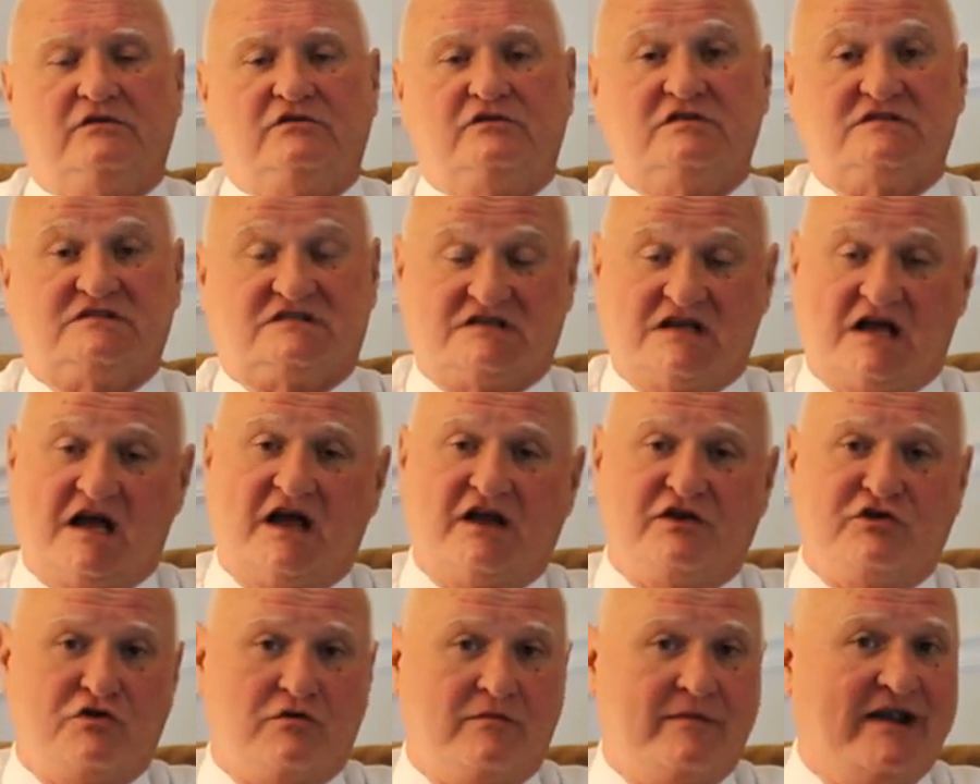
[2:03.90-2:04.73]
to
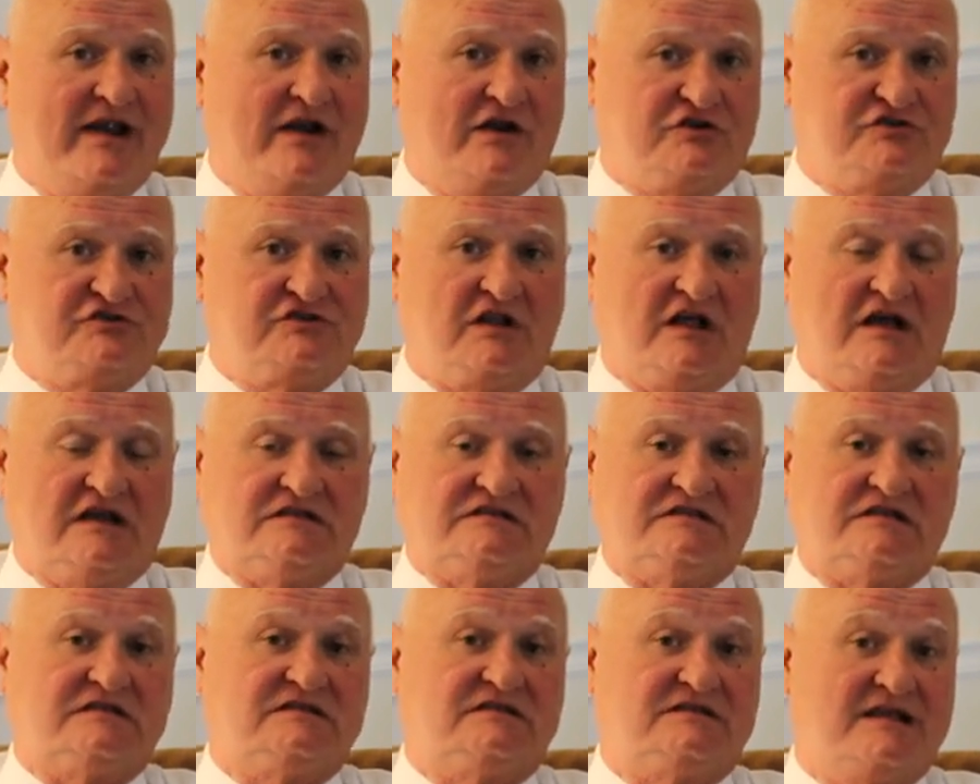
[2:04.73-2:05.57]
sign your marriage
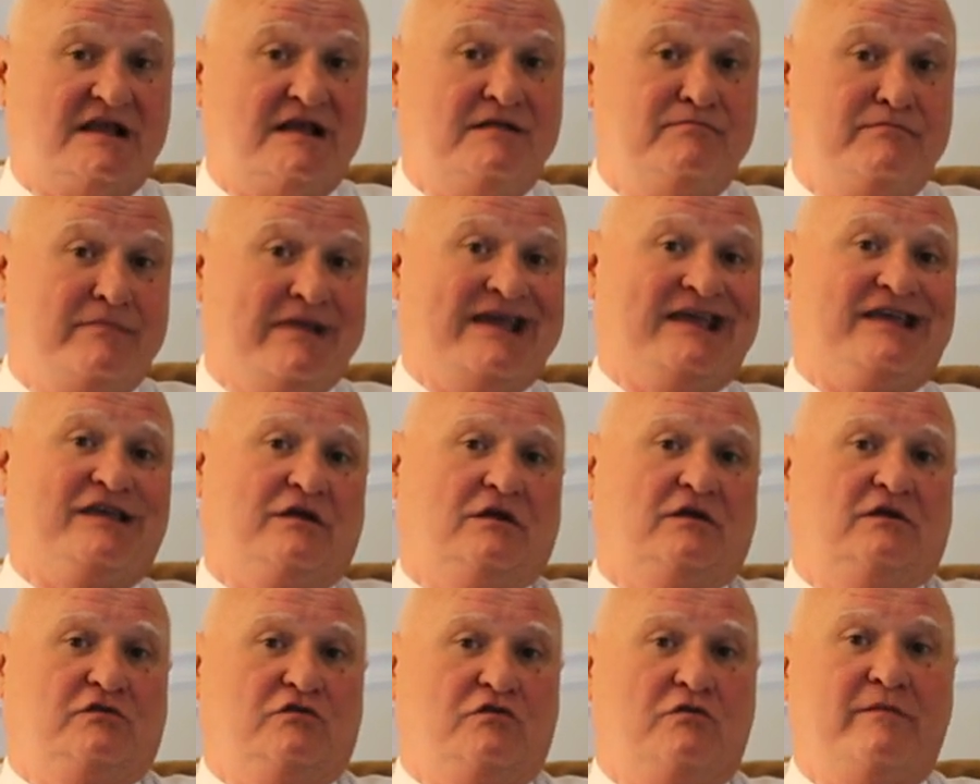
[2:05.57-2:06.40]
license and
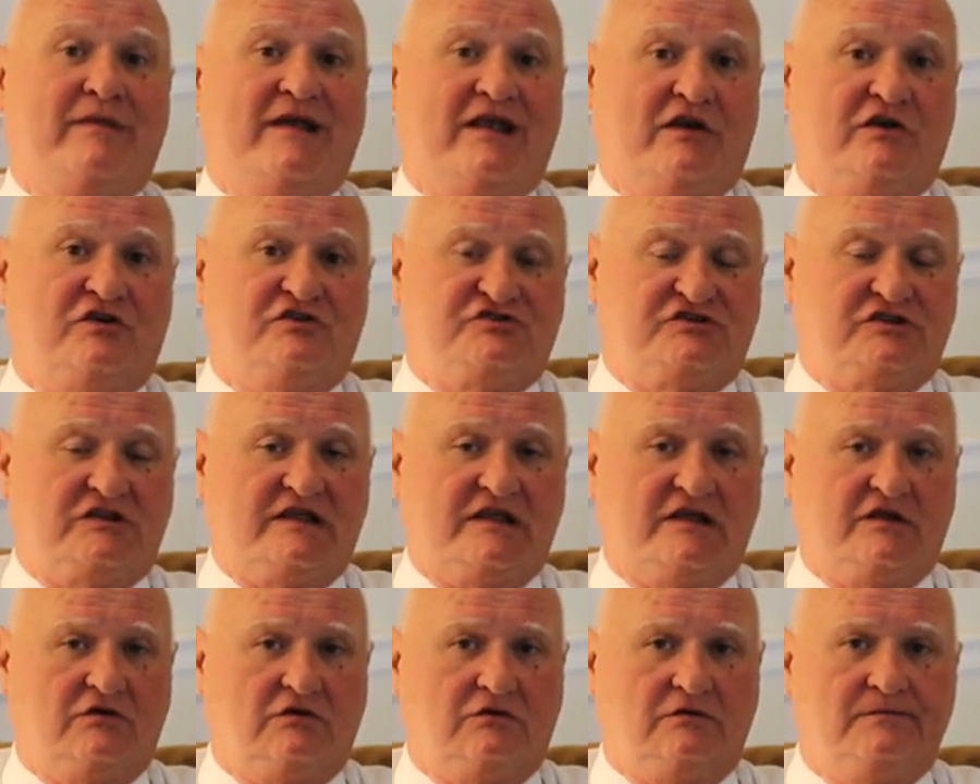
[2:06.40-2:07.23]
make your marriage
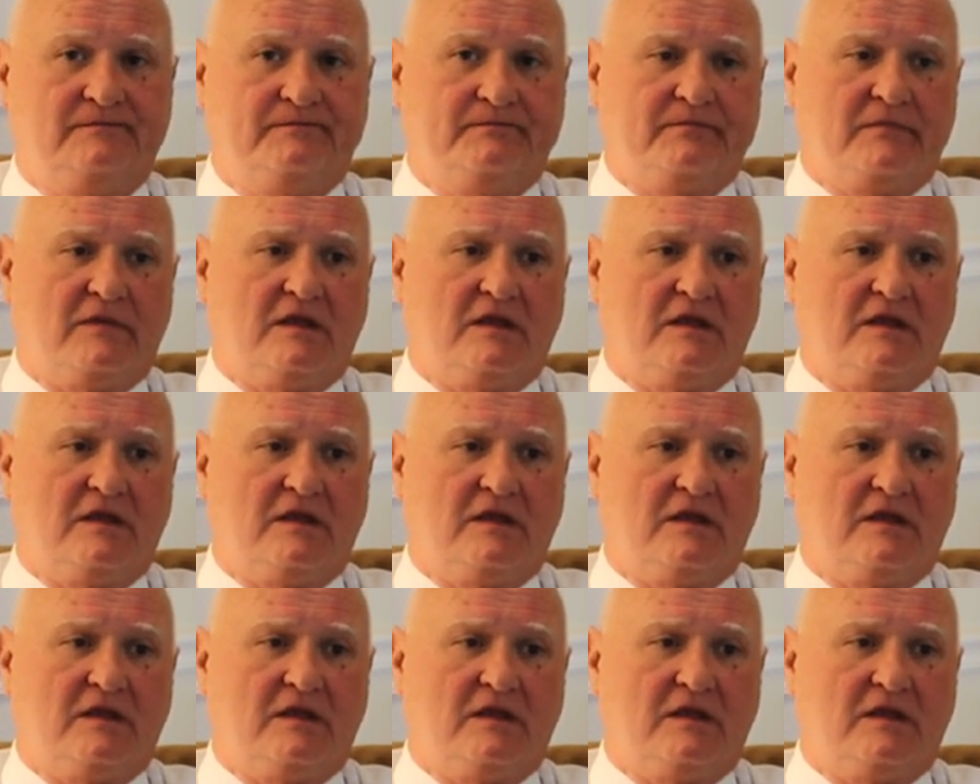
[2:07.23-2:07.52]
legal,